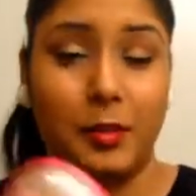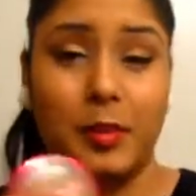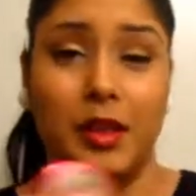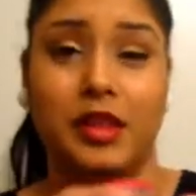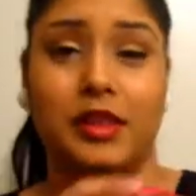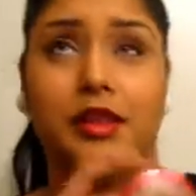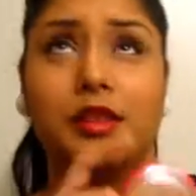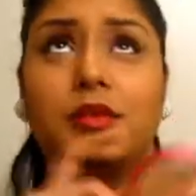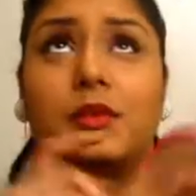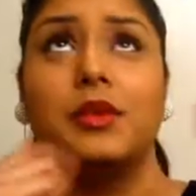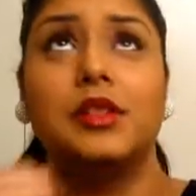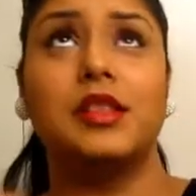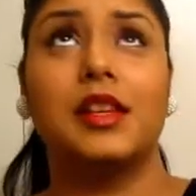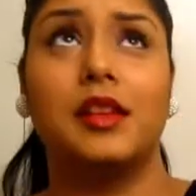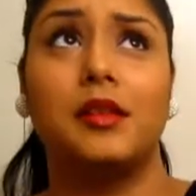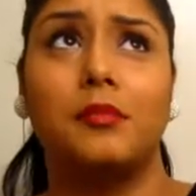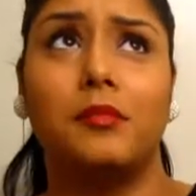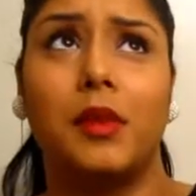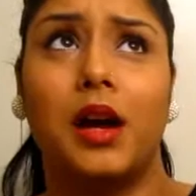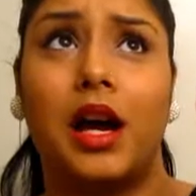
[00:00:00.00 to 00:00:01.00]
This was
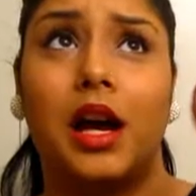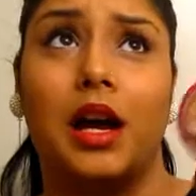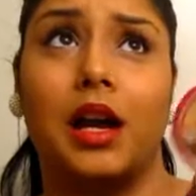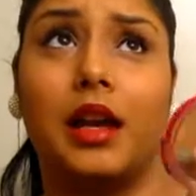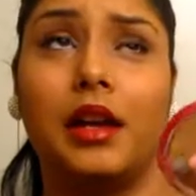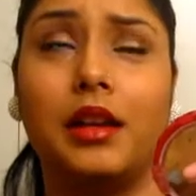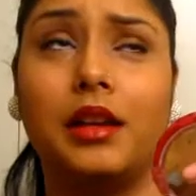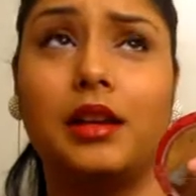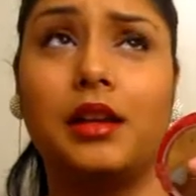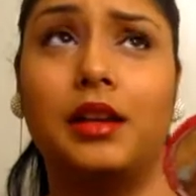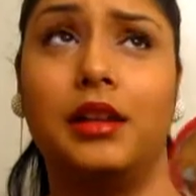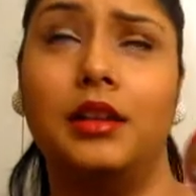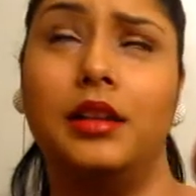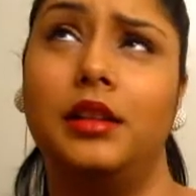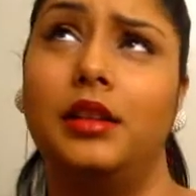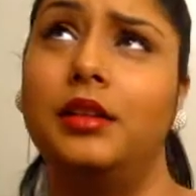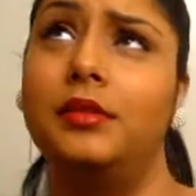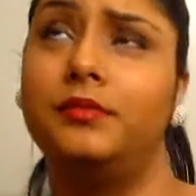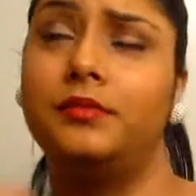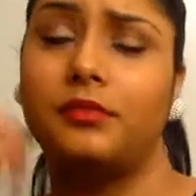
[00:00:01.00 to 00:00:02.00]
in my,
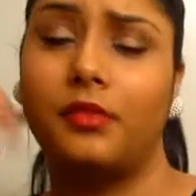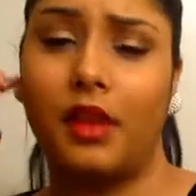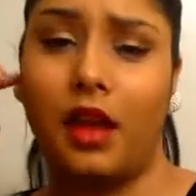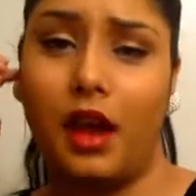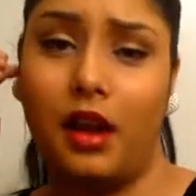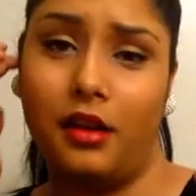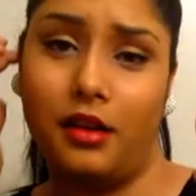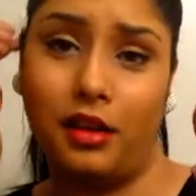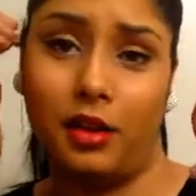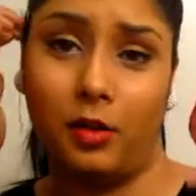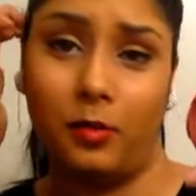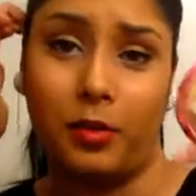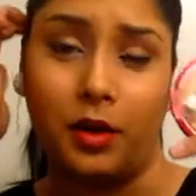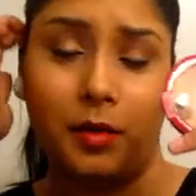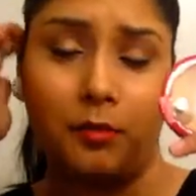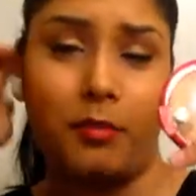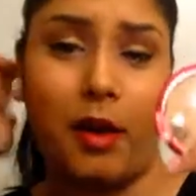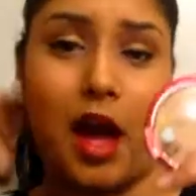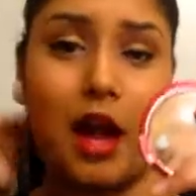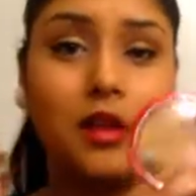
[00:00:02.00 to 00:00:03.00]
I don't know, but
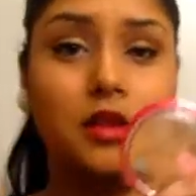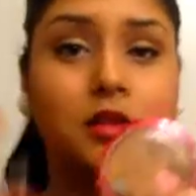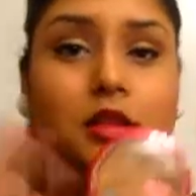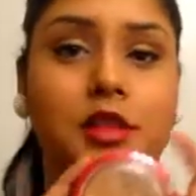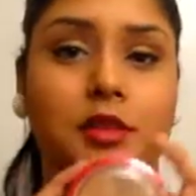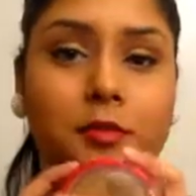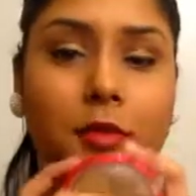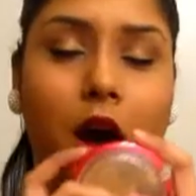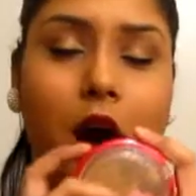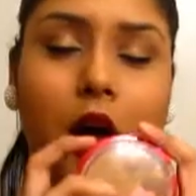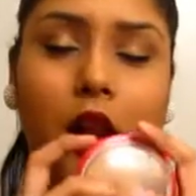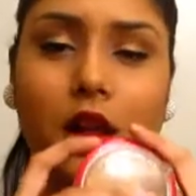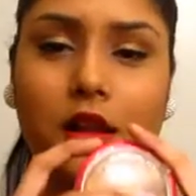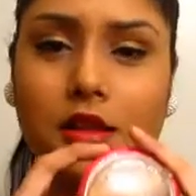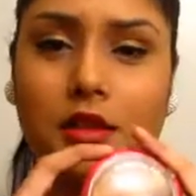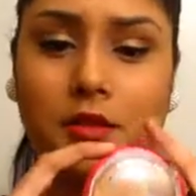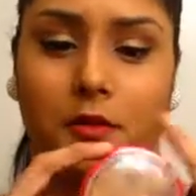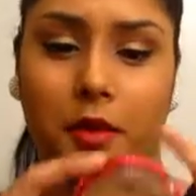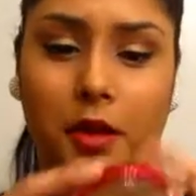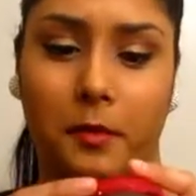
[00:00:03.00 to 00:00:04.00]
I bashed this
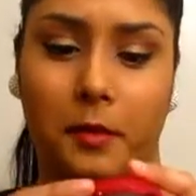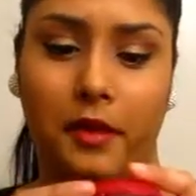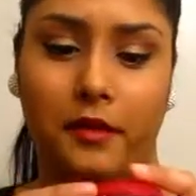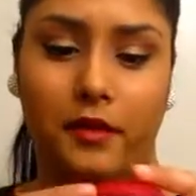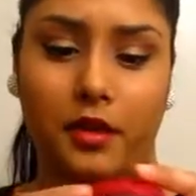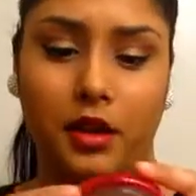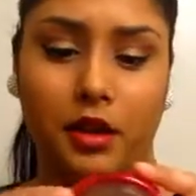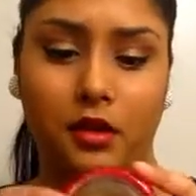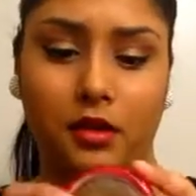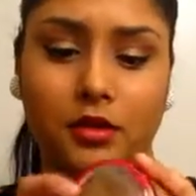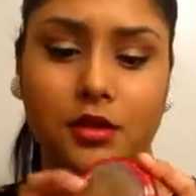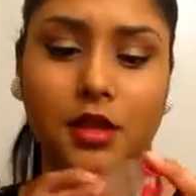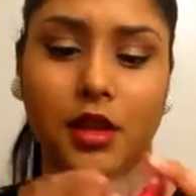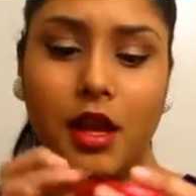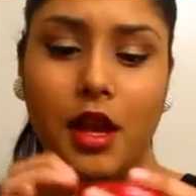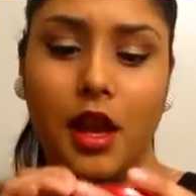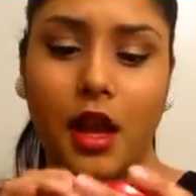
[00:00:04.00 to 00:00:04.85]
product in one of my videos.